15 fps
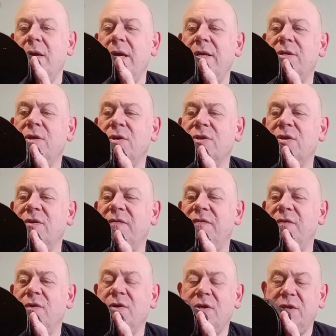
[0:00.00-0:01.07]
it's
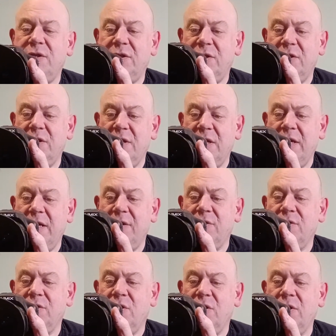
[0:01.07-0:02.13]
autofocus. It
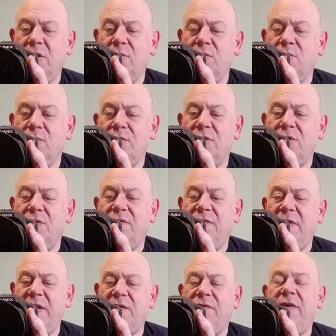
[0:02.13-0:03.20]
does all the usual stuff.
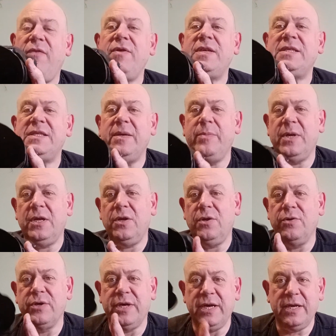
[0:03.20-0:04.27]
It's very similar
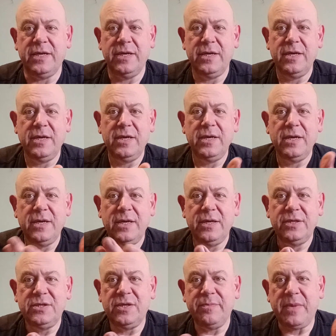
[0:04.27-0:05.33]
looking
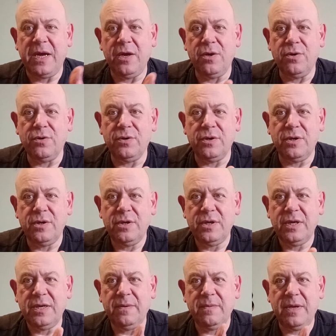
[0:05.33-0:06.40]
to my own
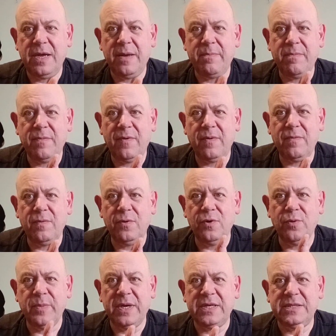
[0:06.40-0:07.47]
um,
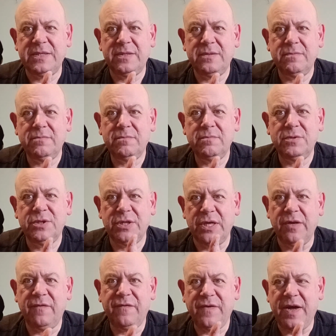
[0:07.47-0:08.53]
Lumix
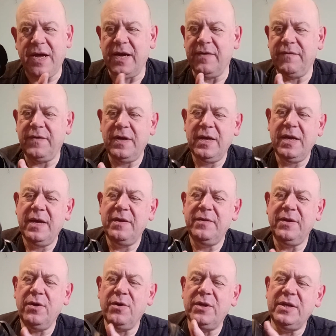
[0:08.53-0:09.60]
G5.
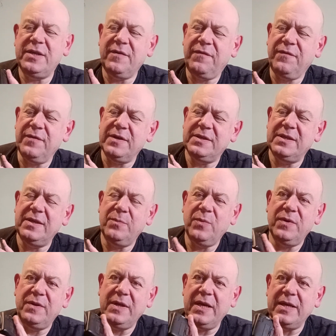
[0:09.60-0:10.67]
The only difference
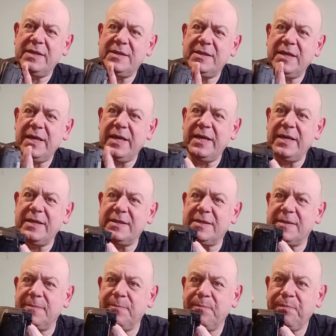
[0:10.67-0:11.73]
with this
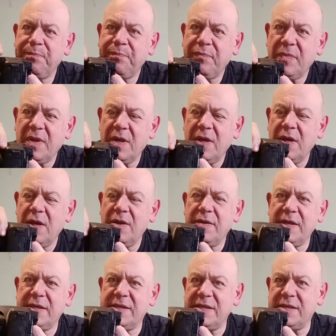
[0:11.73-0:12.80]
is
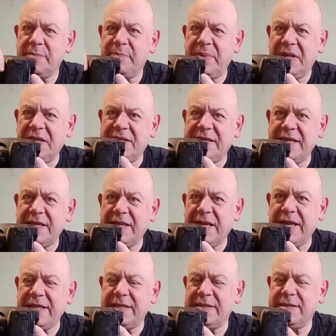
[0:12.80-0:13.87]
this is a built-in
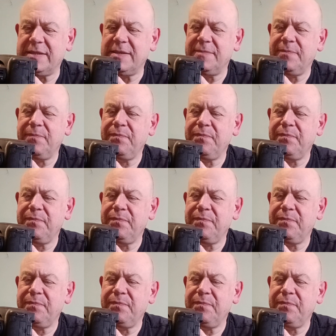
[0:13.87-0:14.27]
lens.